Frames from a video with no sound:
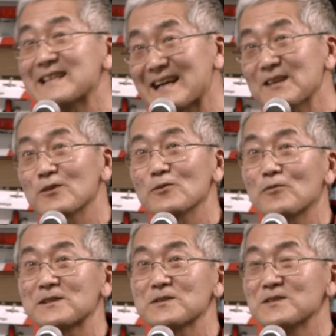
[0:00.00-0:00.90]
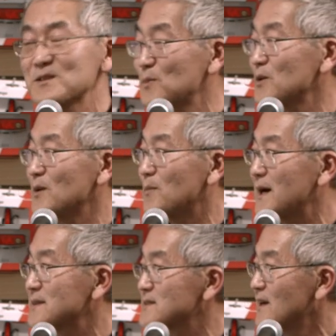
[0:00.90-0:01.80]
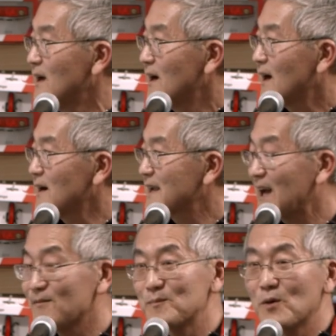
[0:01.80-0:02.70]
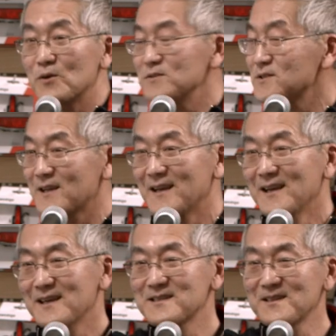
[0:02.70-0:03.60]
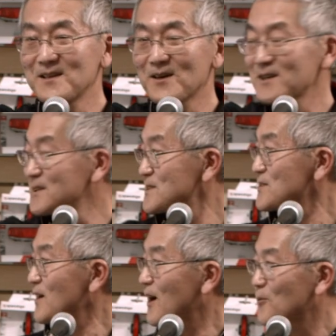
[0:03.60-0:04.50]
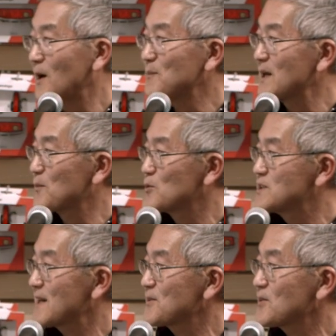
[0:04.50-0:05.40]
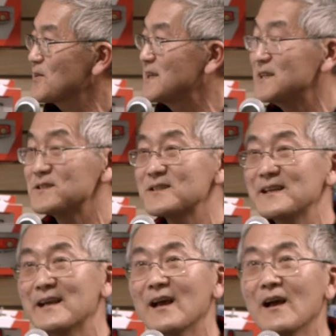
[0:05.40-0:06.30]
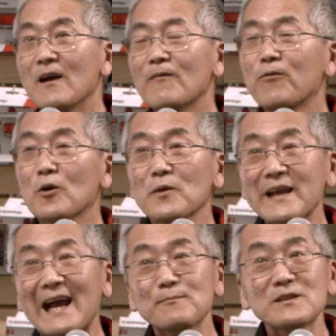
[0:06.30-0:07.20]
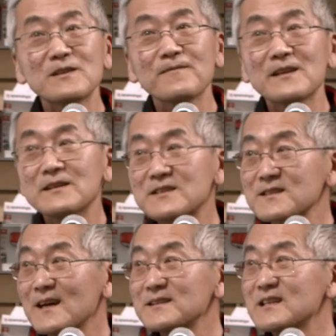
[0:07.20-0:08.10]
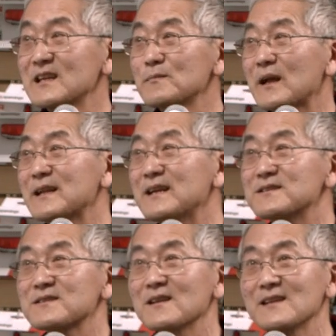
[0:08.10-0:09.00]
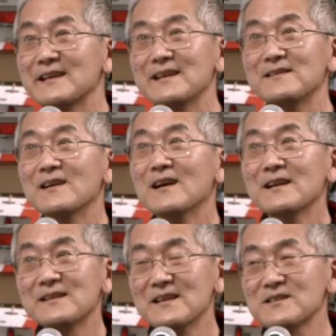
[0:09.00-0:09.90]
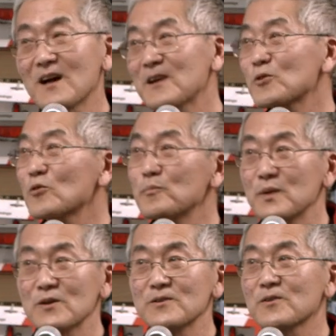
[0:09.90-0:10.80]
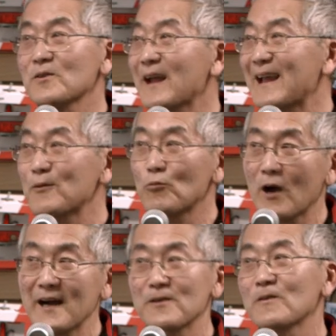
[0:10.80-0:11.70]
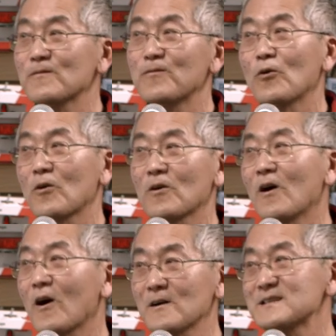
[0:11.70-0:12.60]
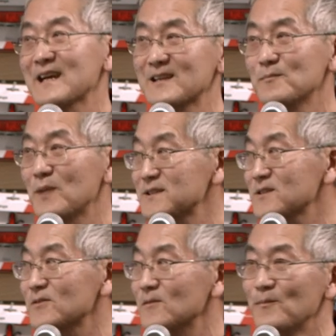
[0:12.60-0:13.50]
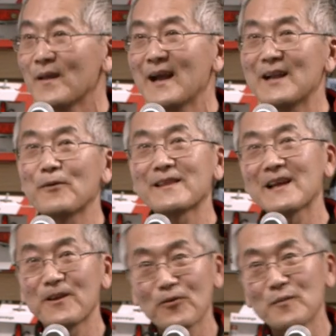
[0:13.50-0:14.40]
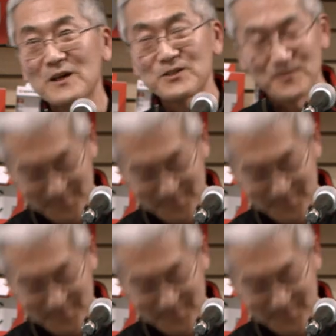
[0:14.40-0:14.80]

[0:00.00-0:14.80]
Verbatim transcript: technical questions about the bikes, uh, Calvin Moes is in the audience uh, right by the projector. He's the former captain of the design team, and he's the lead designer, builder, and rider for our tandem bicycle. Anyway, thank you very much.